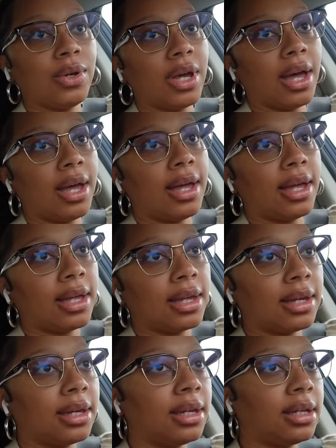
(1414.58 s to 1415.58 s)
you
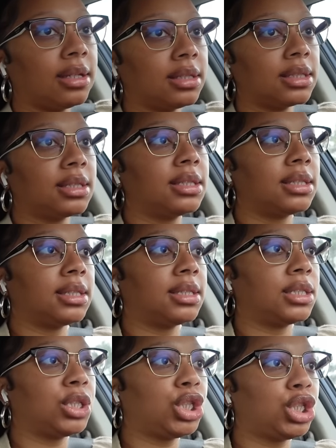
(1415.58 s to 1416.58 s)

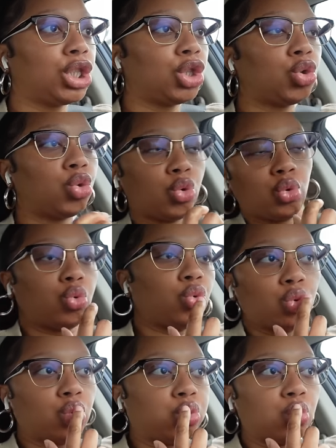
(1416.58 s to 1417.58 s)
guys.
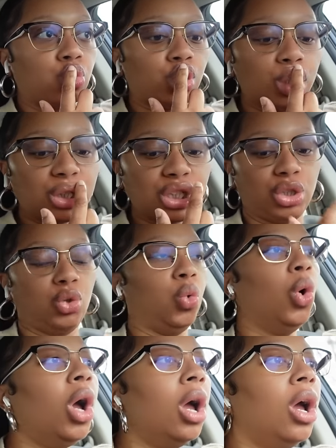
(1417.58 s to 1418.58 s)
It is
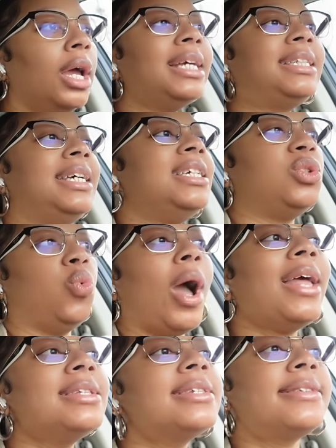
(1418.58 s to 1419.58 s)
it is
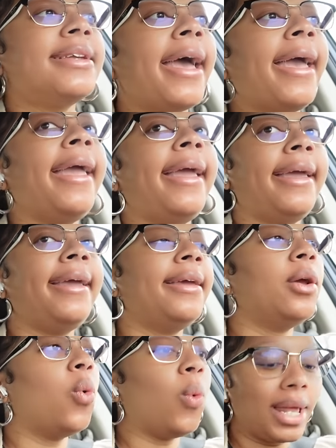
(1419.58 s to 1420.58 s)
Wednesday.
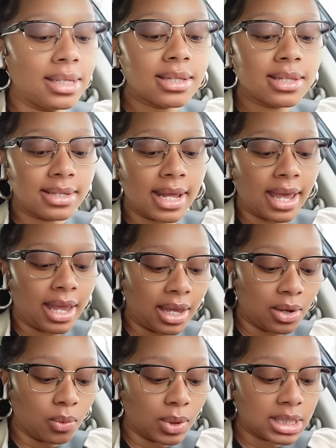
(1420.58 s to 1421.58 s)

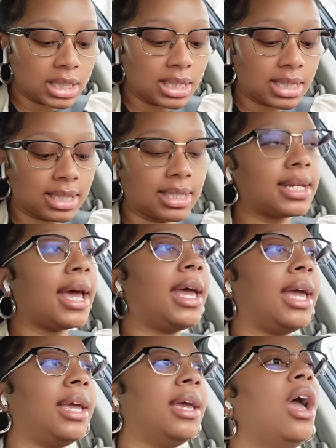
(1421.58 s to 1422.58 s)
Wednesday, what is
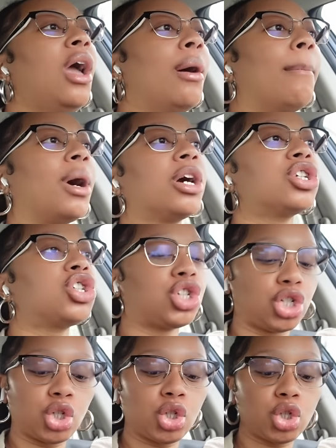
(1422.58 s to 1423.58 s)
today?
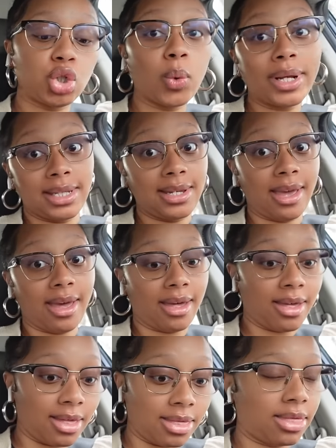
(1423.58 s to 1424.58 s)
March
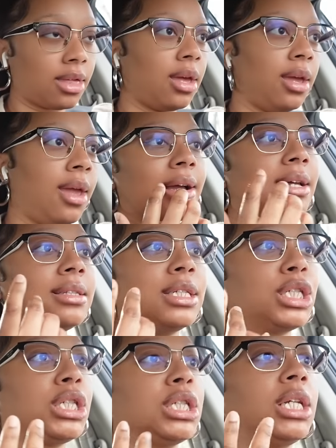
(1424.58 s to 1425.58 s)
20th. I got
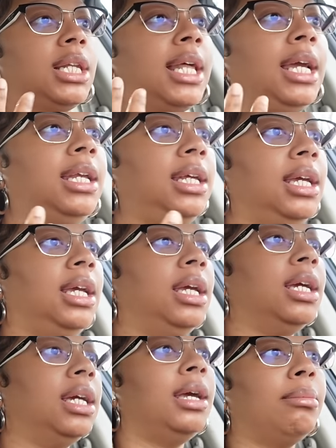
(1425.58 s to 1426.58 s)
this lady
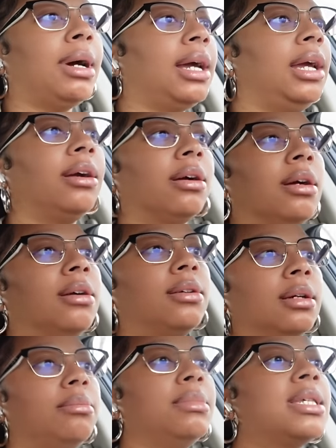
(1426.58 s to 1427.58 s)
in my ear,
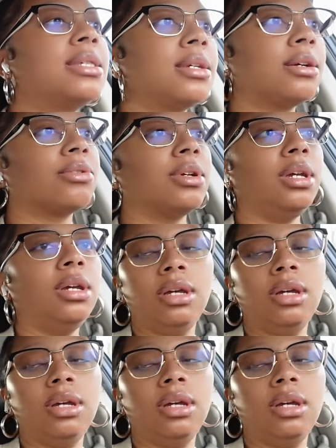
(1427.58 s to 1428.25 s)
Miss Siri,